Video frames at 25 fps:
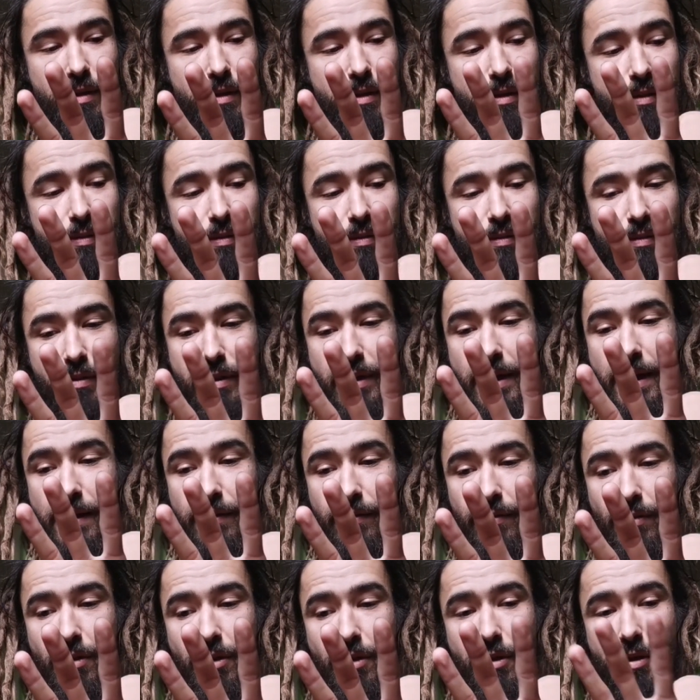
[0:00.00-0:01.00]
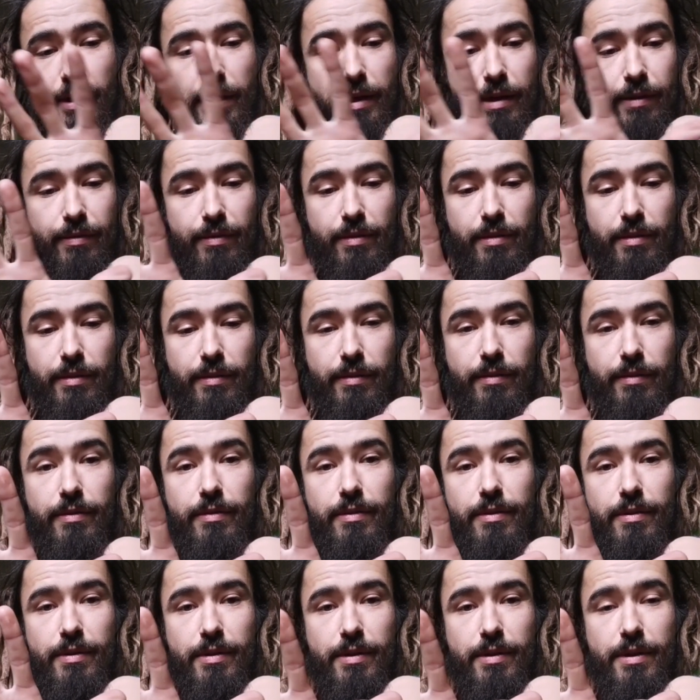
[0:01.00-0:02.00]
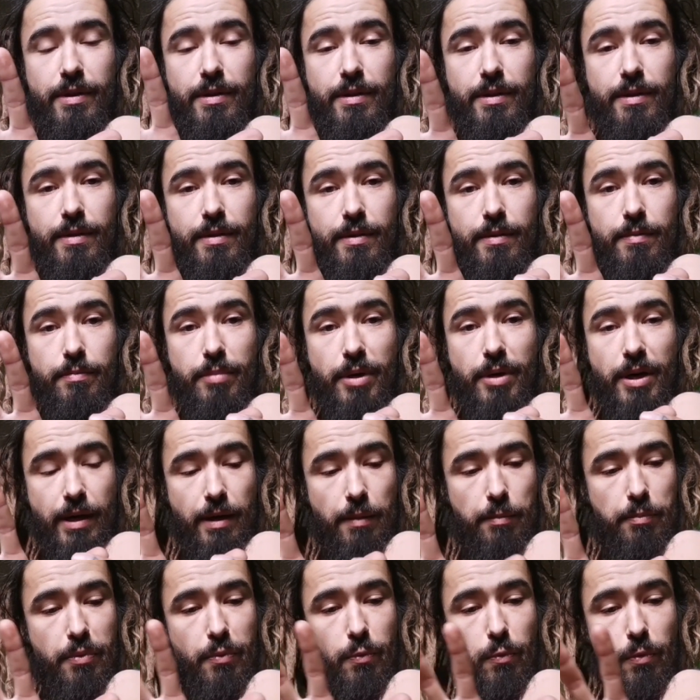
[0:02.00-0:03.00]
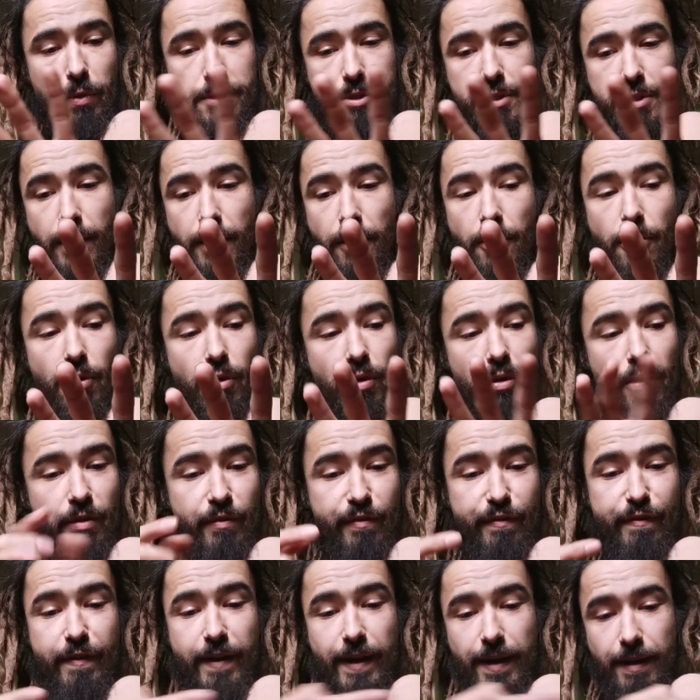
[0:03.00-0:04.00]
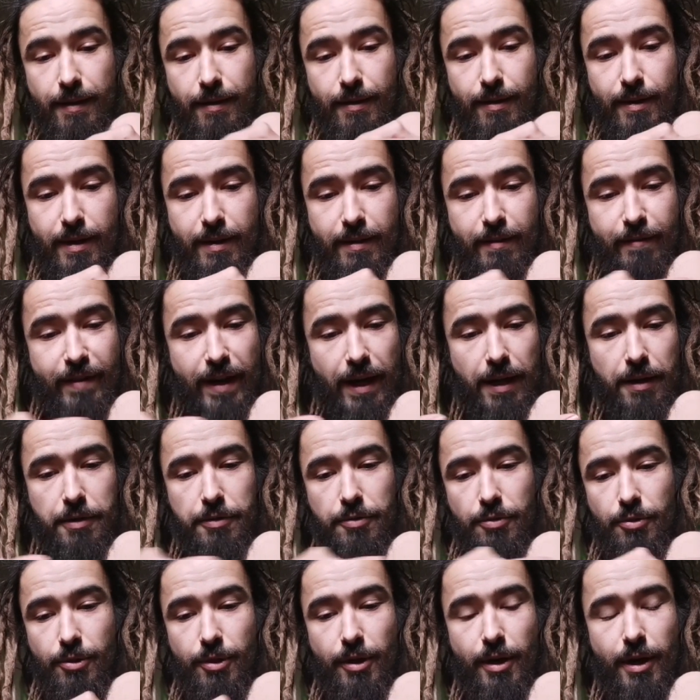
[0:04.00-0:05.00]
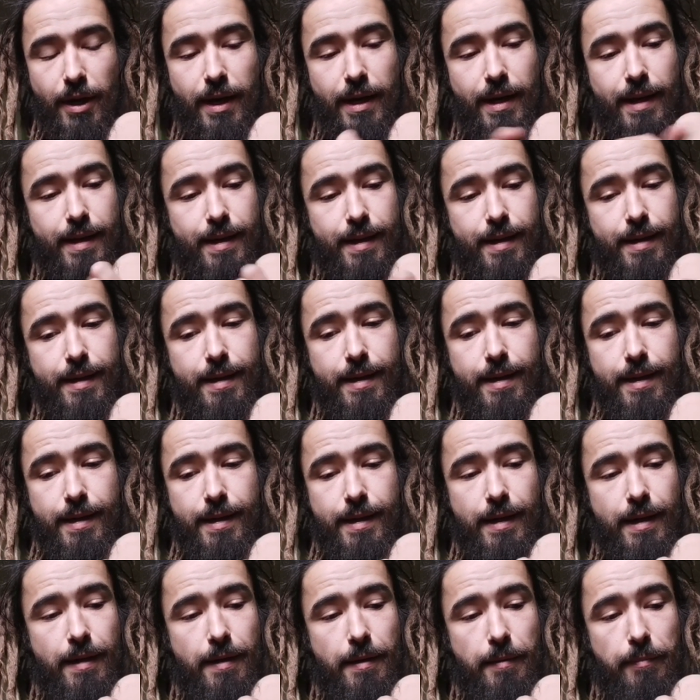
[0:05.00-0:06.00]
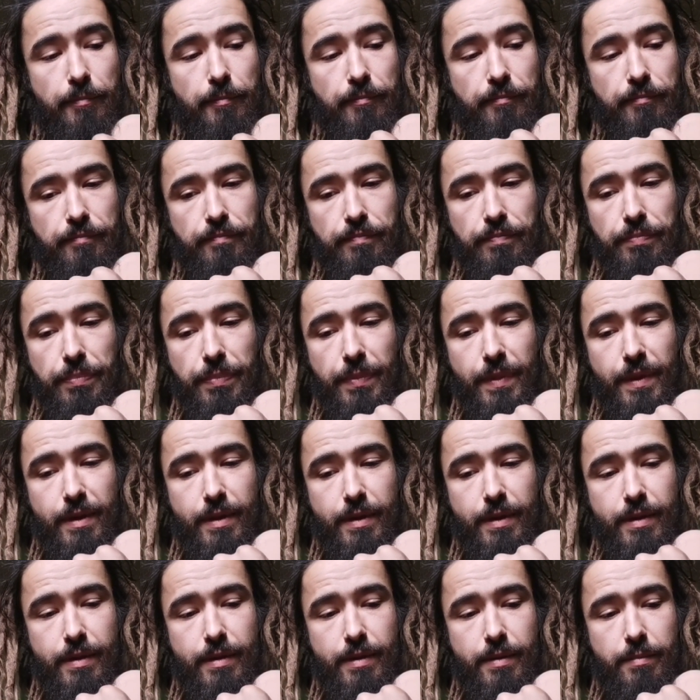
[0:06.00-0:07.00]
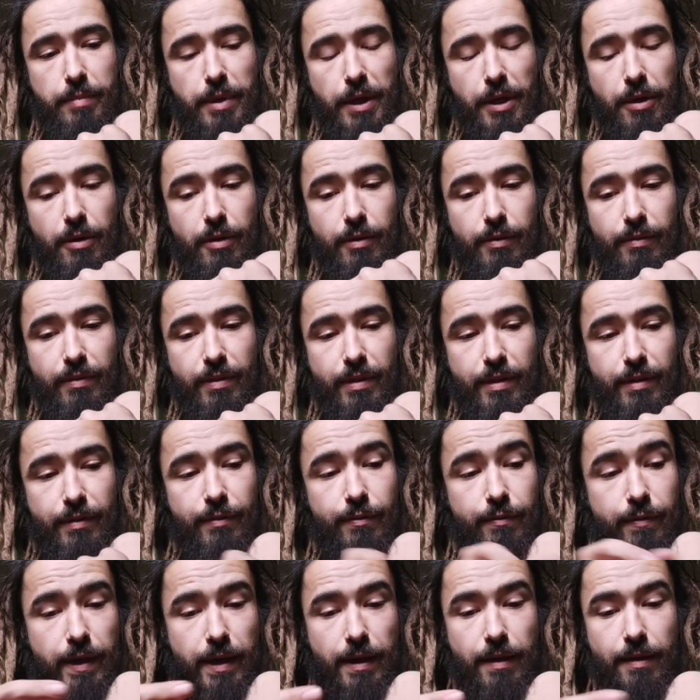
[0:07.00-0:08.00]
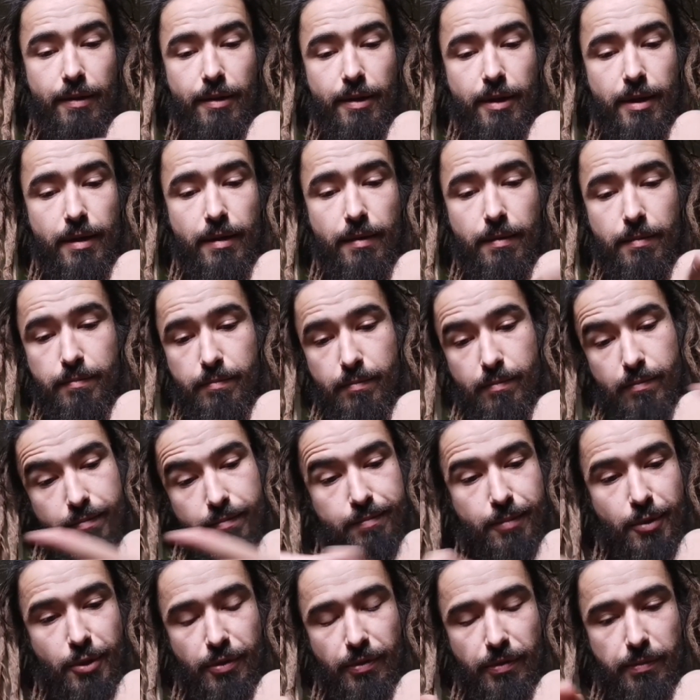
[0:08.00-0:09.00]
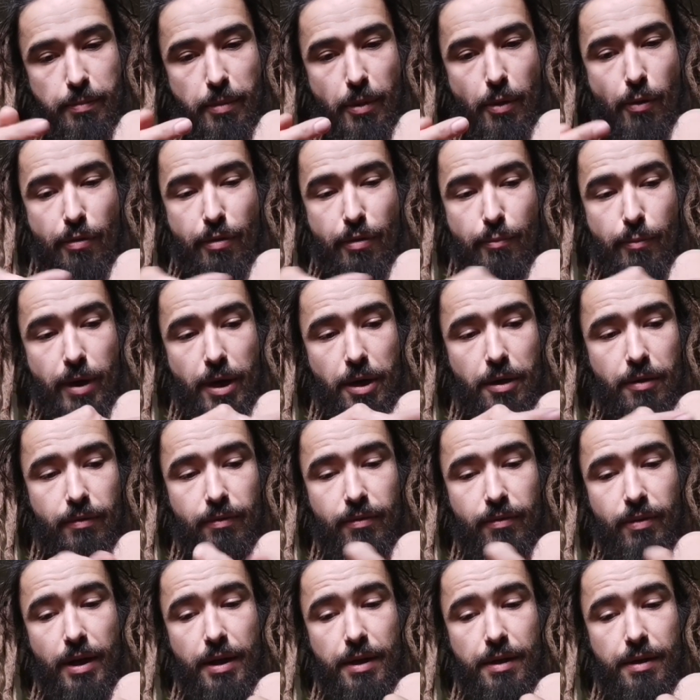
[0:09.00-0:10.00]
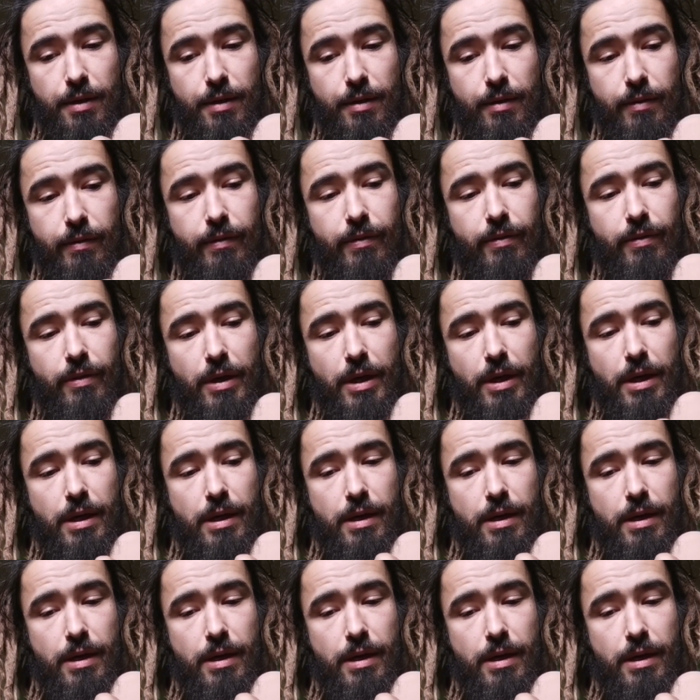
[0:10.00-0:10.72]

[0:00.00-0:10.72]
is as long as this pipe which I call a finger a vector um, because this finger points both ways and it is